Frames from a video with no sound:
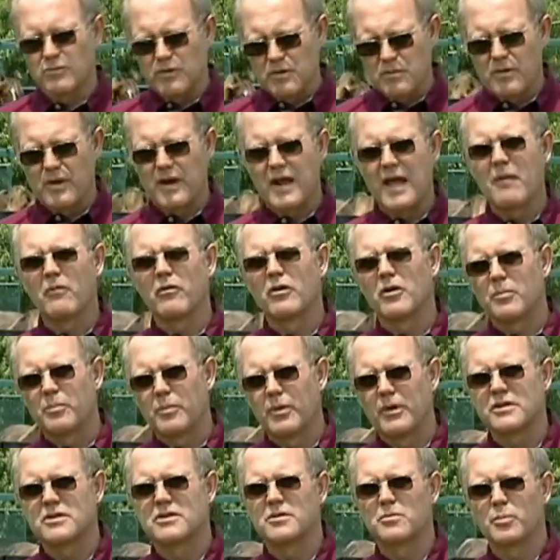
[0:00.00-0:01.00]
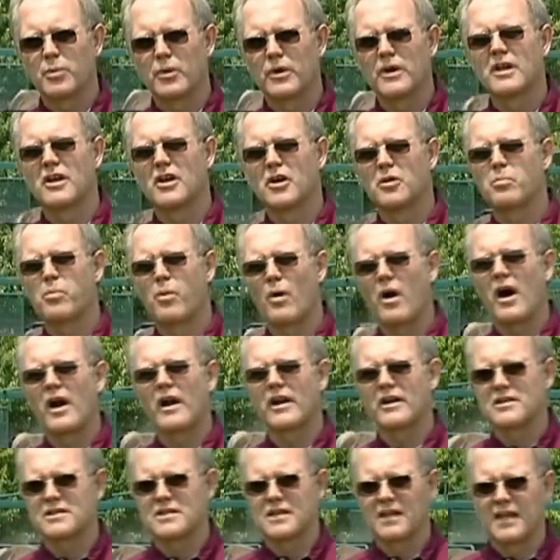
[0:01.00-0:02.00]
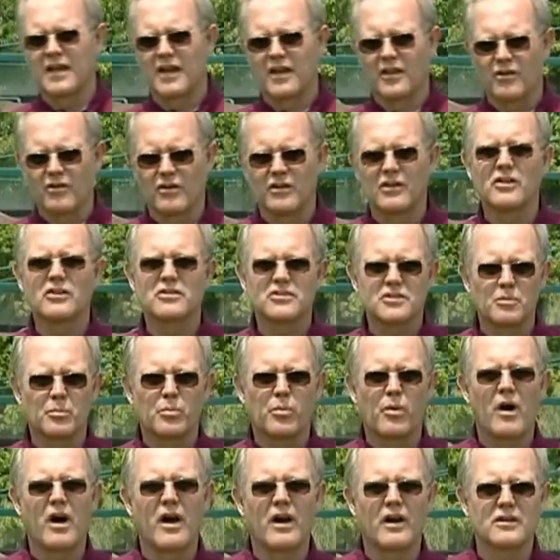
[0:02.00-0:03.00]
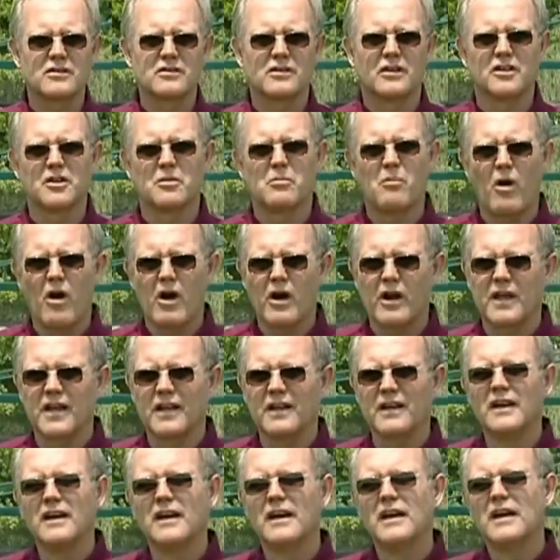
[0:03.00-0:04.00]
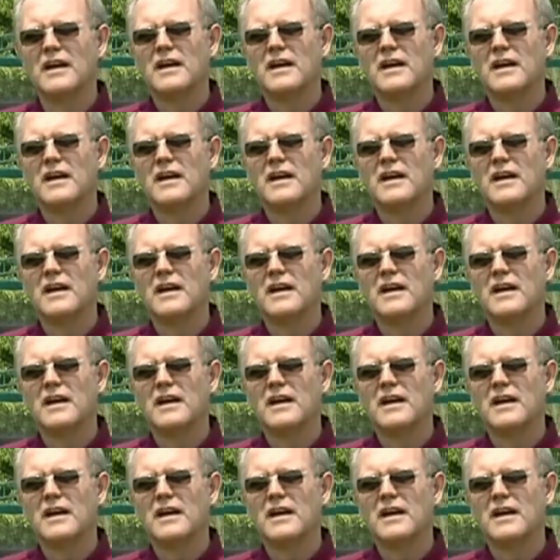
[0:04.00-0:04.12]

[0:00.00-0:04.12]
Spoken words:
And we've been able to put some pretty good products together, and there's some products on the market